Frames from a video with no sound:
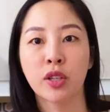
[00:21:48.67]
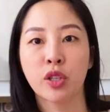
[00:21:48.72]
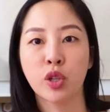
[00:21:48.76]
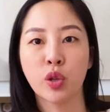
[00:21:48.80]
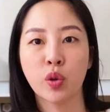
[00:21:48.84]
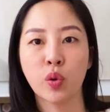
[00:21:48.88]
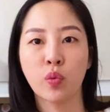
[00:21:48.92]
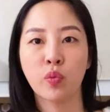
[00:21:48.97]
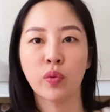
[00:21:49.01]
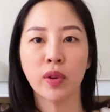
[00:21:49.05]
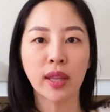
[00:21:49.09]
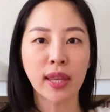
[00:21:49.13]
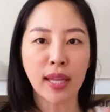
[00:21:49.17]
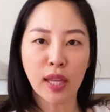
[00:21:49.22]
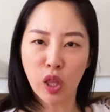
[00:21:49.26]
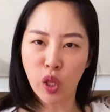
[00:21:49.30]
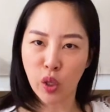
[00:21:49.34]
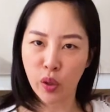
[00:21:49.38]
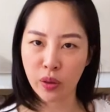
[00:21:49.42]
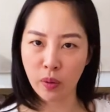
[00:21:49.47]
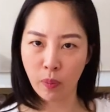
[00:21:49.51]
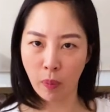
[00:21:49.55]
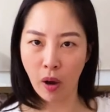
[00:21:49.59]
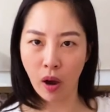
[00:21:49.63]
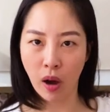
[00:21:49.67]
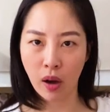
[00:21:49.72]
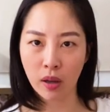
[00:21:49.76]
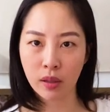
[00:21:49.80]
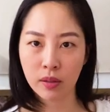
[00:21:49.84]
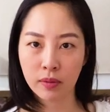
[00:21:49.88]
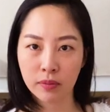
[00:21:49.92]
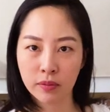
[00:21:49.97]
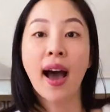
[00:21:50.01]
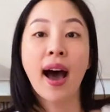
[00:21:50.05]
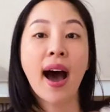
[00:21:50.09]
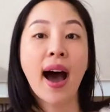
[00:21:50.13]
to really look the
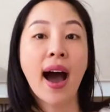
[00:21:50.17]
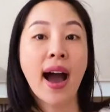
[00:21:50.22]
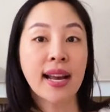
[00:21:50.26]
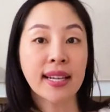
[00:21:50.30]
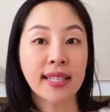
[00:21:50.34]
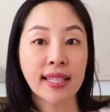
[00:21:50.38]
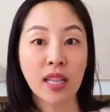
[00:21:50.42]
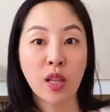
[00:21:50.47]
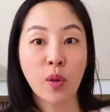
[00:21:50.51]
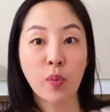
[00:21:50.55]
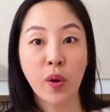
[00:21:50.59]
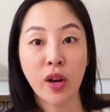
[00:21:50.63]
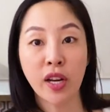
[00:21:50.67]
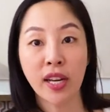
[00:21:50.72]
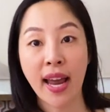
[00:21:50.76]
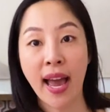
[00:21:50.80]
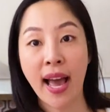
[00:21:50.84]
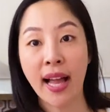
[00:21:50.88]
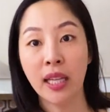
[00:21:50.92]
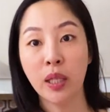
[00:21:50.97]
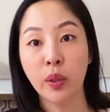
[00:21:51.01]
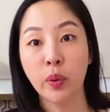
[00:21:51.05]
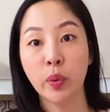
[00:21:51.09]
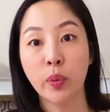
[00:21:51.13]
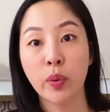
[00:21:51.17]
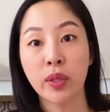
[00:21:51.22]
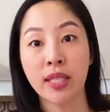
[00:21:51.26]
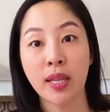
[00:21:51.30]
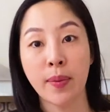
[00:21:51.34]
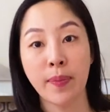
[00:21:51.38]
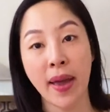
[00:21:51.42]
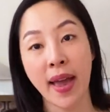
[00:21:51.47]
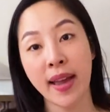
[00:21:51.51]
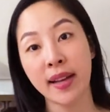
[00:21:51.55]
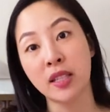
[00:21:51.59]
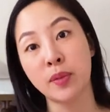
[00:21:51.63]
part. I celebrated Halloween with
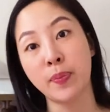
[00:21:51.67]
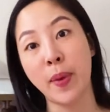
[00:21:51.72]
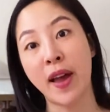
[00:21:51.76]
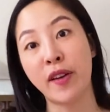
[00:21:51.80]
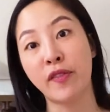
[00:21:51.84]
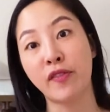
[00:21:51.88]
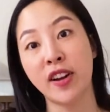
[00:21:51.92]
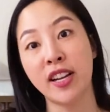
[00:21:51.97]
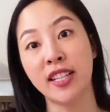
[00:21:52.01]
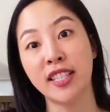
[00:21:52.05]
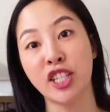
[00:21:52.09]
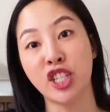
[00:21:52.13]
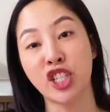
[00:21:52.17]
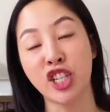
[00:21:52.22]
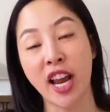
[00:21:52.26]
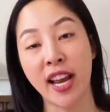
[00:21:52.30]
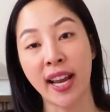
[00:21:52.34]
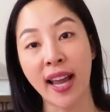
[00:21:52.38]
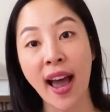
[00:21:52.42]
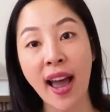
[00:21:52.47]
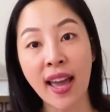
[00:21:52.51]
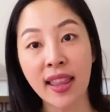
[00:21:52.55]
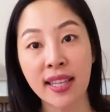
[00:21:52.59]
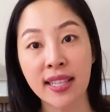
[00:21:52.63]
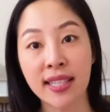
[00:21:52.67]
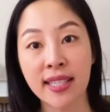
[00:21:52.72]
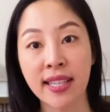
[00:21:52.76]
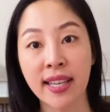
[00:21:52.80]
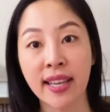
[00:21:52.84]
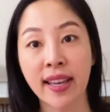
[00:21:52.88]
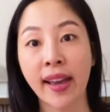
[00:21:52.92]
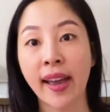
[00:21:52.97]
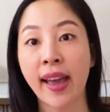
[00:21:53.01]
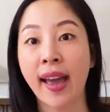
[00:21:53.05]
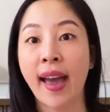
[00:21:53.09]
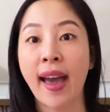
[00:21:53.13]
some expat friends in Shanghai this
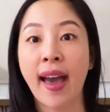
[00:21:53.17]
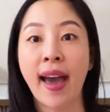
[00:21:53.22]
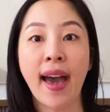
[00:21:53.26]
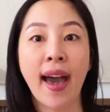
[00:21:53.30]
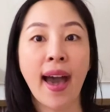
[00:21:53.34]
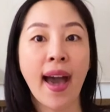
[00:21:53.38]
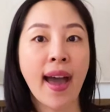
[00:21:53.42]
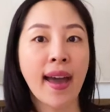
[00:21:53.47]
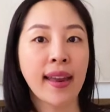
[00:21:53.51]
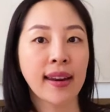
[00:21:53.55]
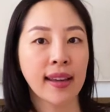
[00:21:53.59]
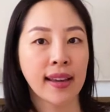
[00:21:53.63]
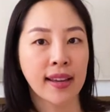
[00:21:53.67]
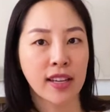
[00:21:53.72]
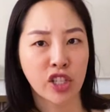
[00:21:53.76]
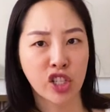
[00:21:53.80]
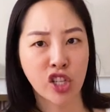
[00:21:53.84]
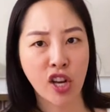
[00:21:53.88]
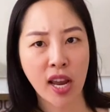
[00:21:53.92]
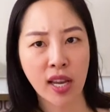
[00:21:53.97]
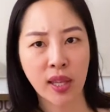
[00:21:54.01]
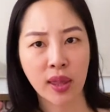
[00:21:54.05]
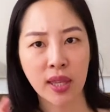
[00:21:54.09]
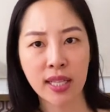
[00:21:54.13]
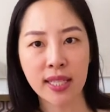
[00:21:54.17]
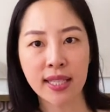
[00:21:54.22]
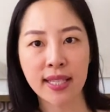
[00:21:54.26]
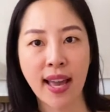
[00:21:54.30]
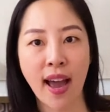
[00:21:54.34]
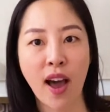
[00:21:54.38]
year, and check this